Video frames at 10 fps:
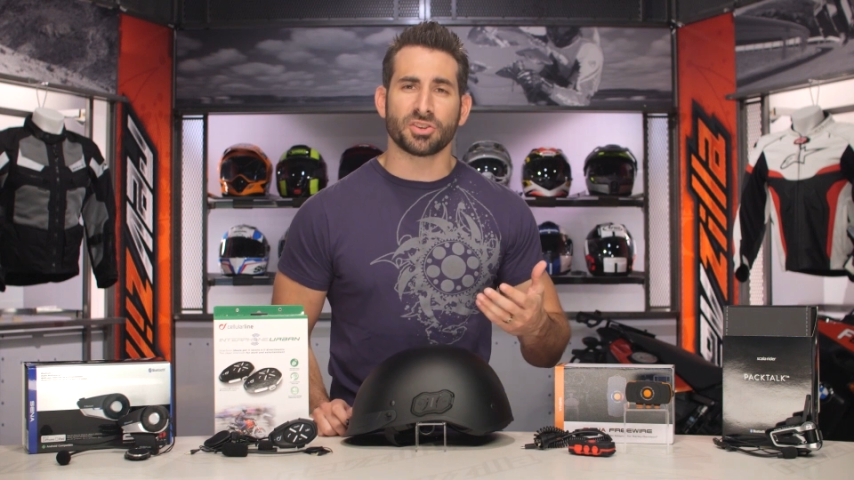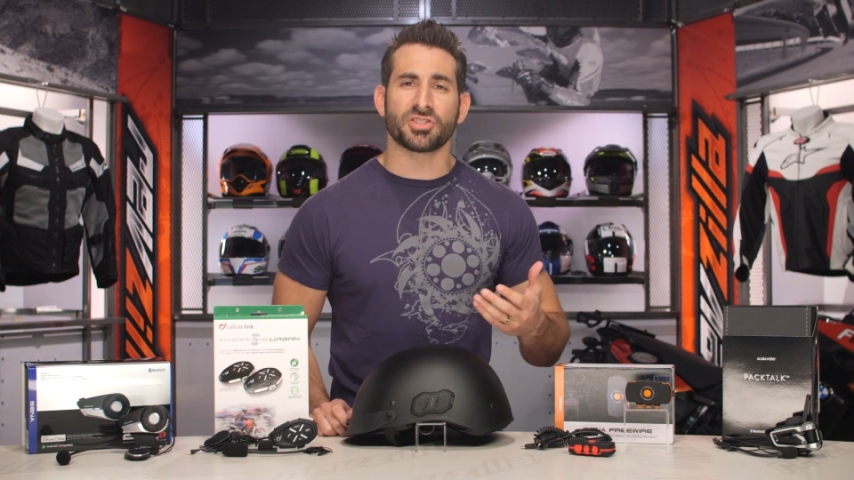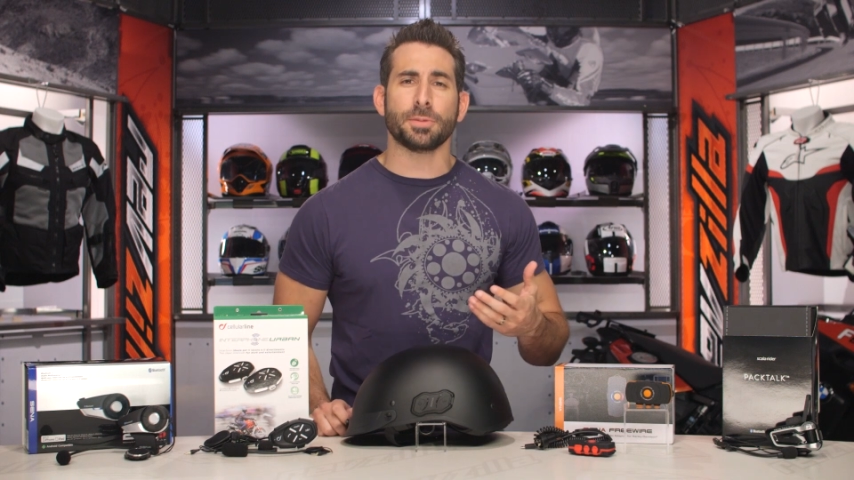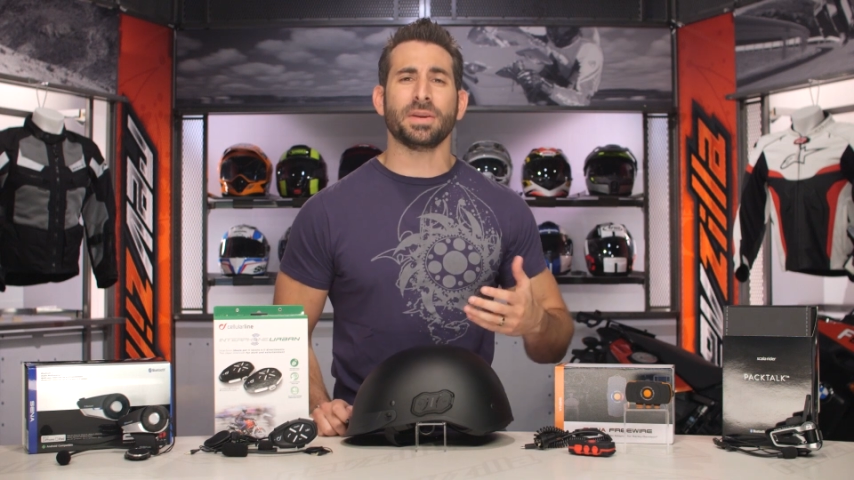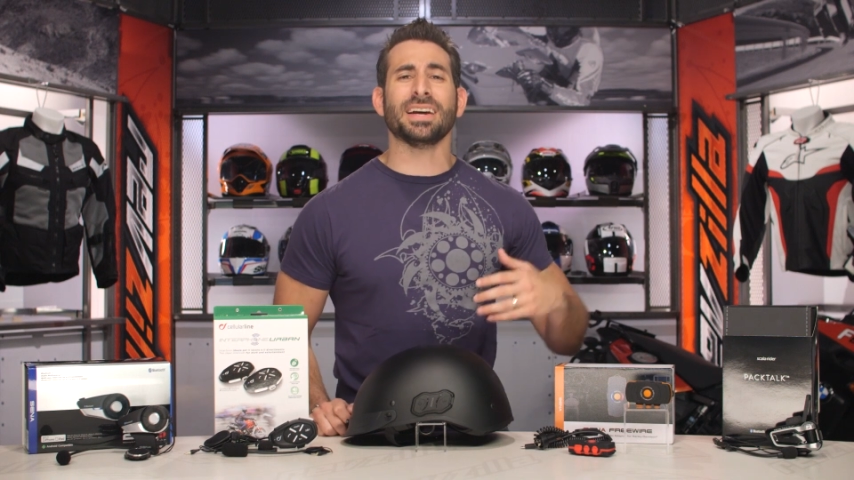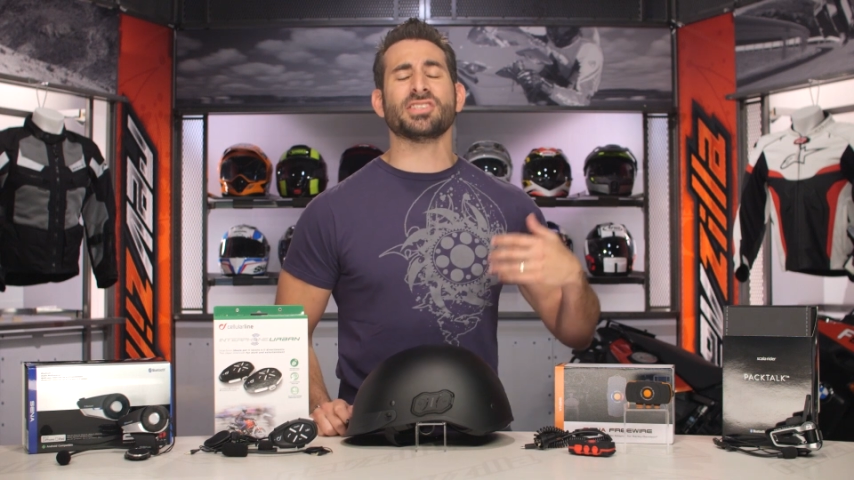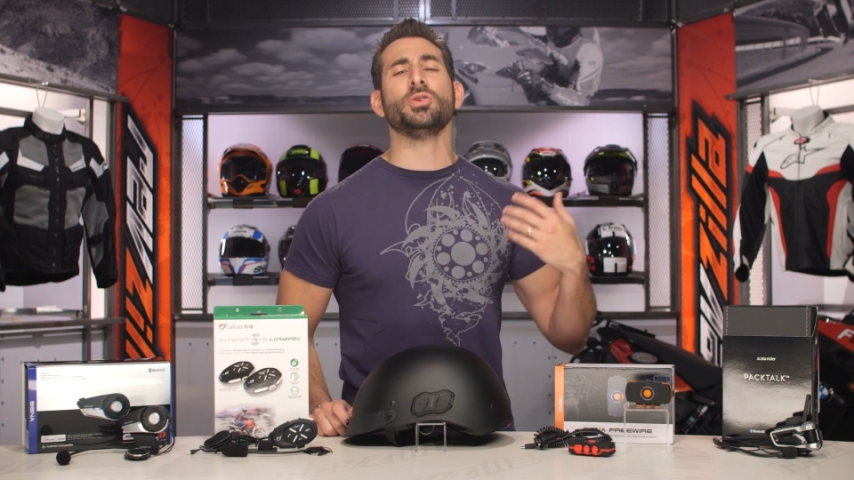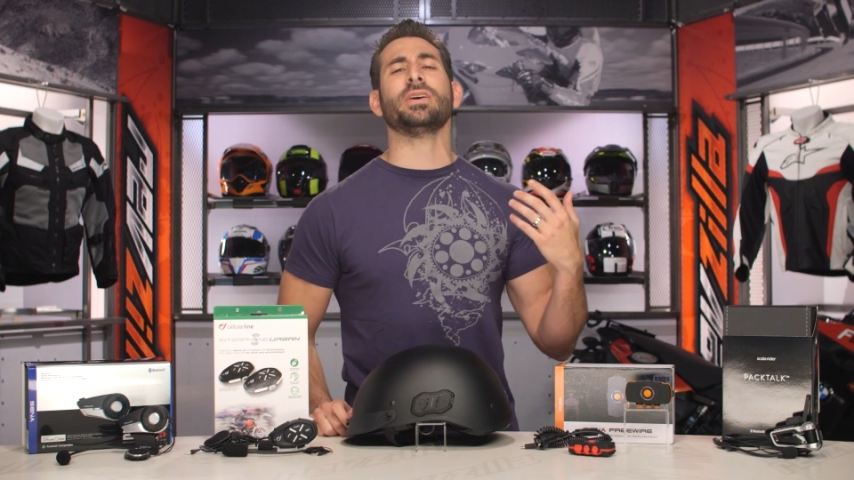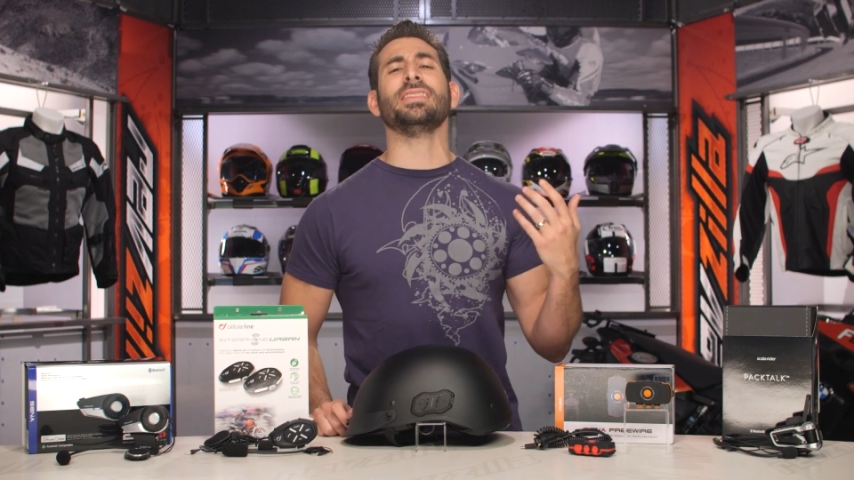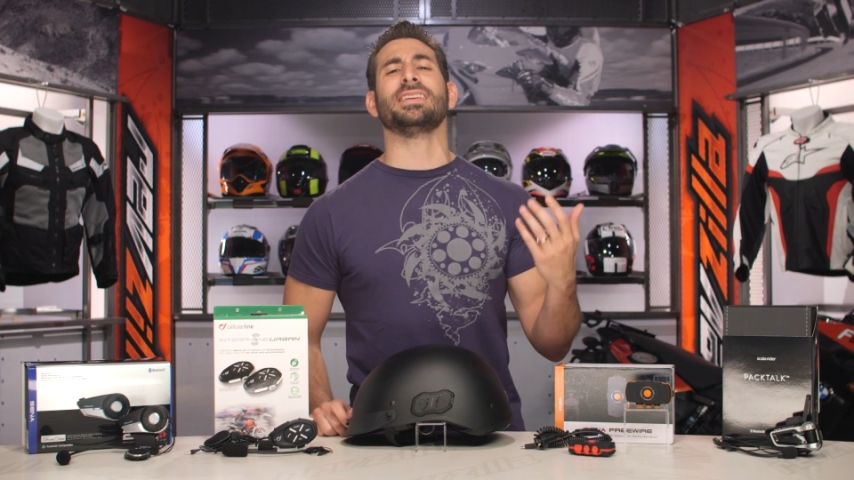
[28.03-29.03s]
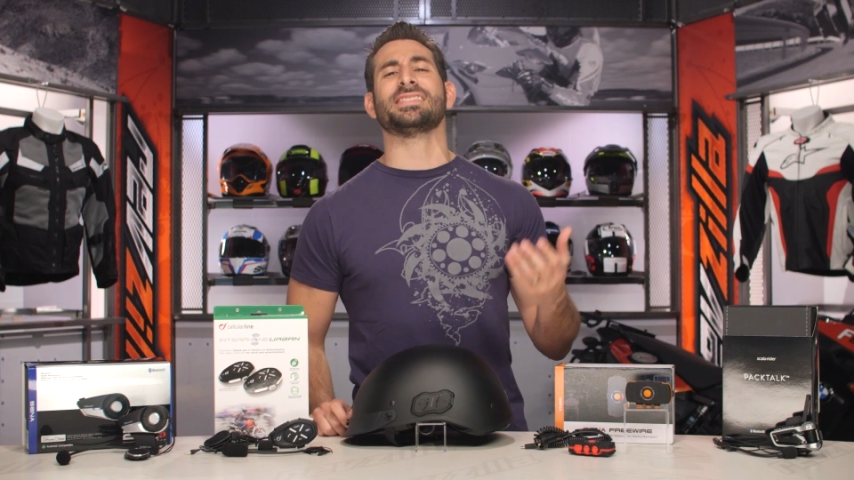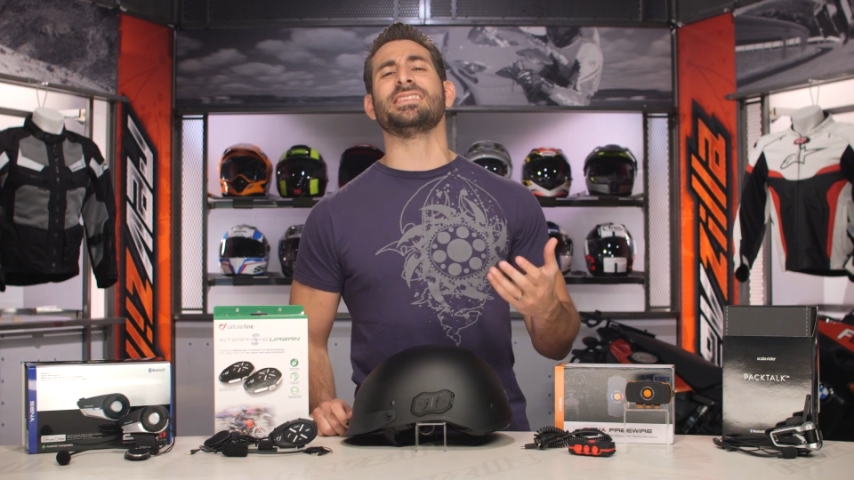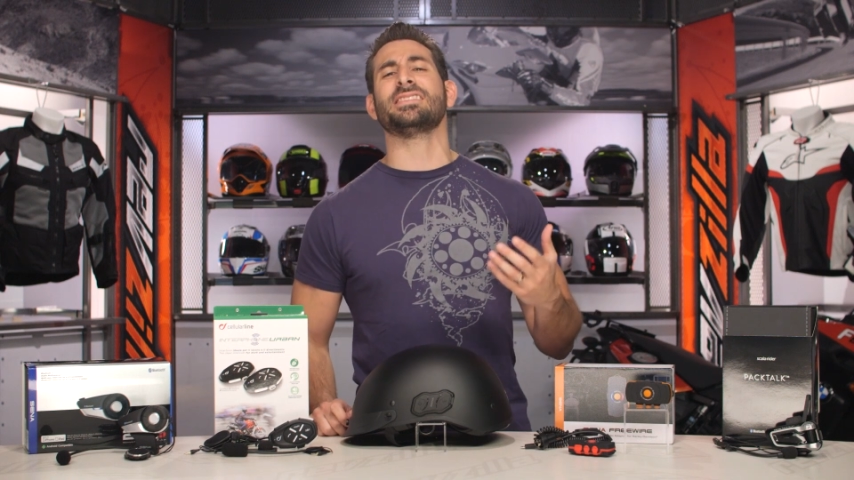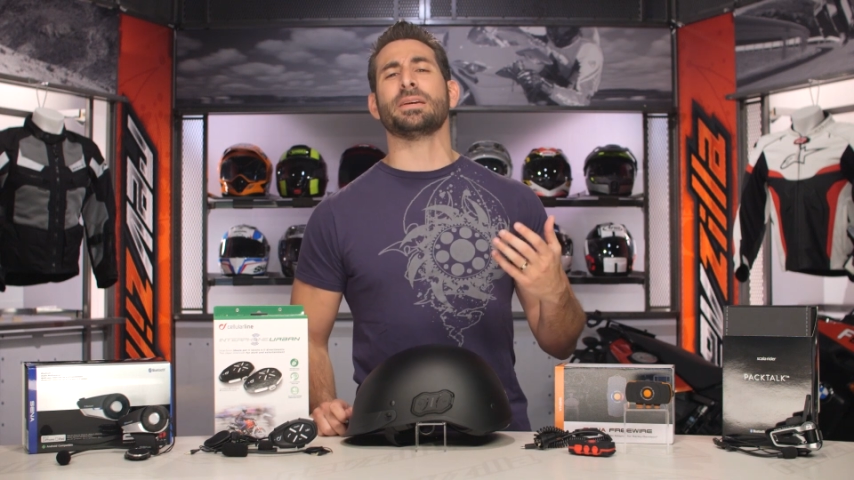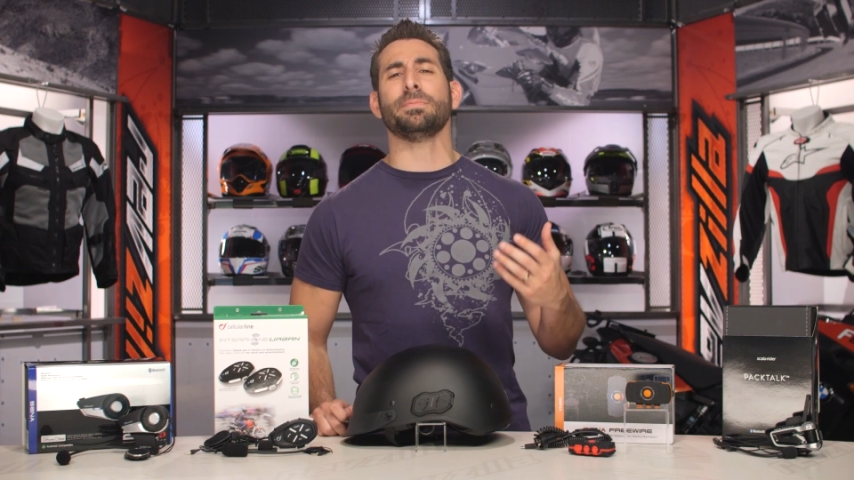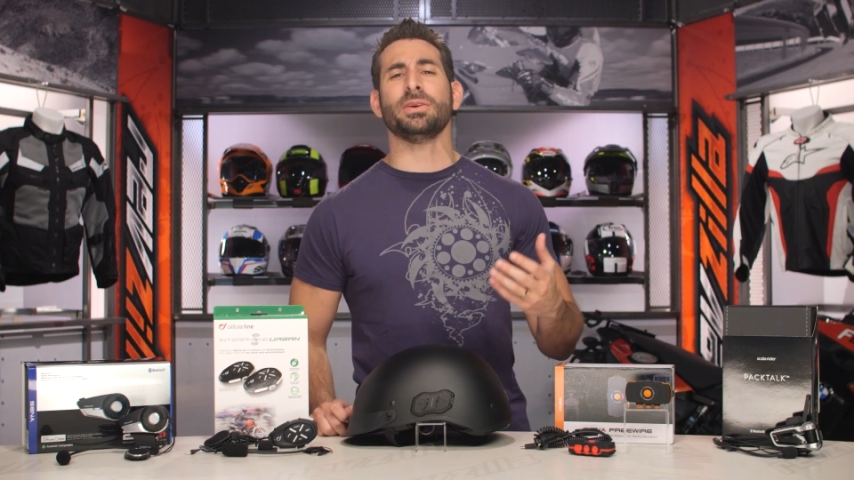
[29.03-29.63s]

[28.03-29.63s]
your GPS, you can listen to